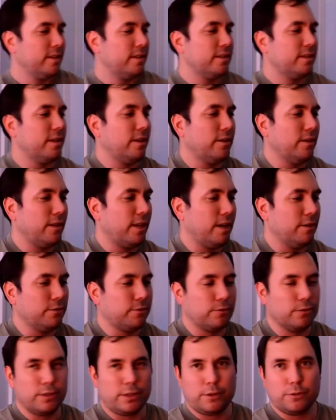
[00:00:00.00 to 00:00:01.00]
So that was
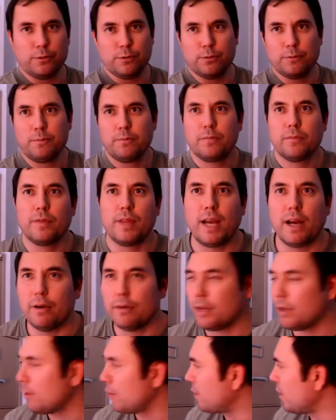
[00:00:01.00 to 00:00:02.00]
really cool. Now
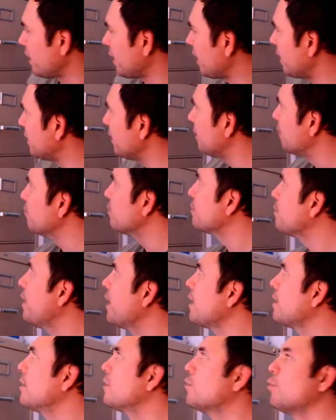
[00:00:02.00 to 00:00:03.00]
another thing I did was
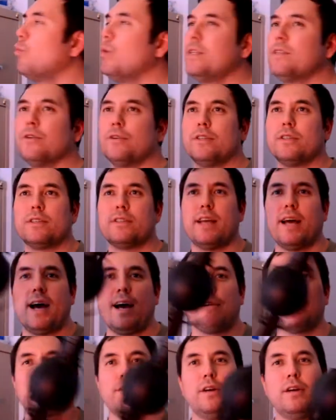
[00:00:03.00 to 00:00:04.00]
make this Wizzard
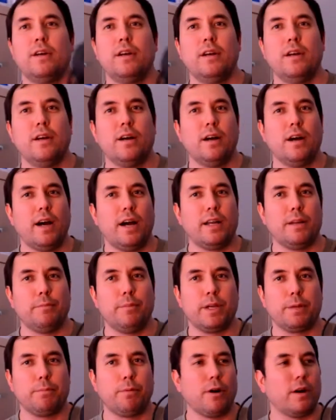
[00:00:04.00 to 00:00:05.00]
Staff. I had a
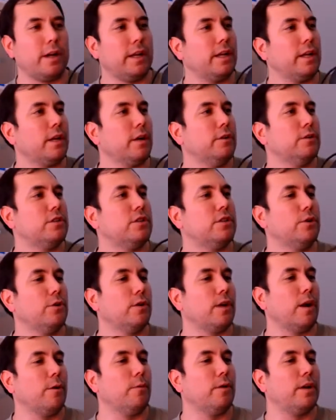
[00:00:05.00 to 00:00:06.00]
big party to go to
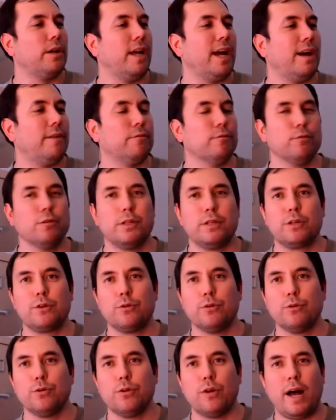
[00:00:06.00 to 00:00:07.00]
and I wanted to have a really
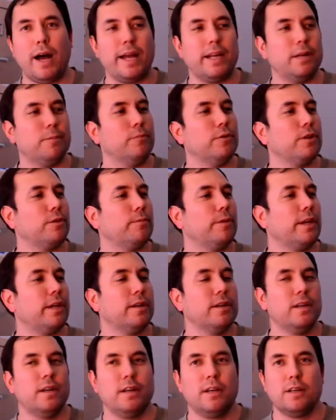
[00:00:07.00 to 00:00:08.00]
cool item with me.
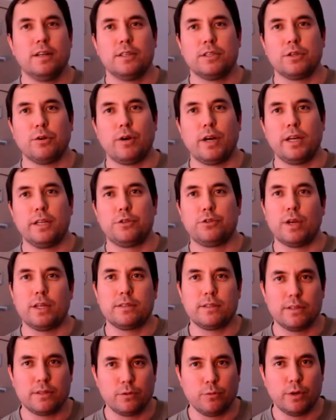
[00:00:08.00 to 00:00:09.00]
So I
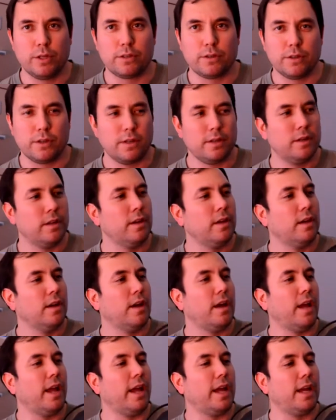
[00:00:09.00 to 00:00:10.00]
dressed as a wizard
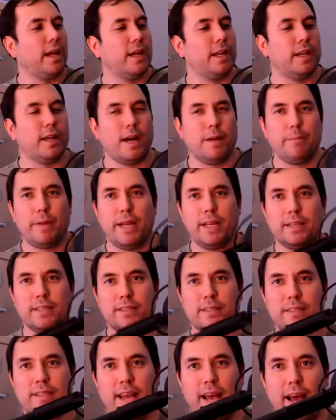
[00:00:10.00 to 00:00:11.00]
and I made a
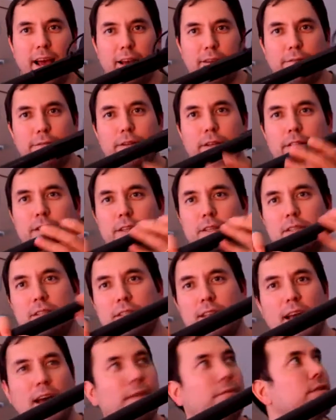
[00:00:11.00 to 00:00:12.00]
staff. And this
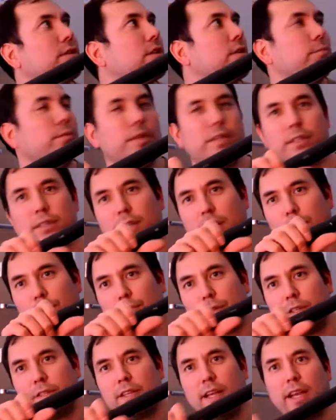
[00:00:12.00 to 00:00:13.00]
staff is completely
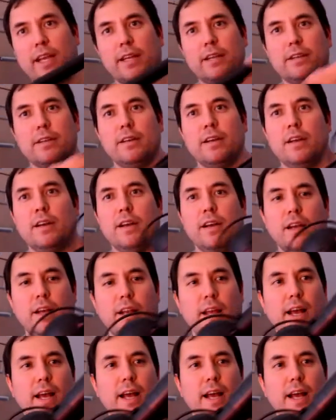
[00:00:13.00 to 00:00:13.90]
self-contained and it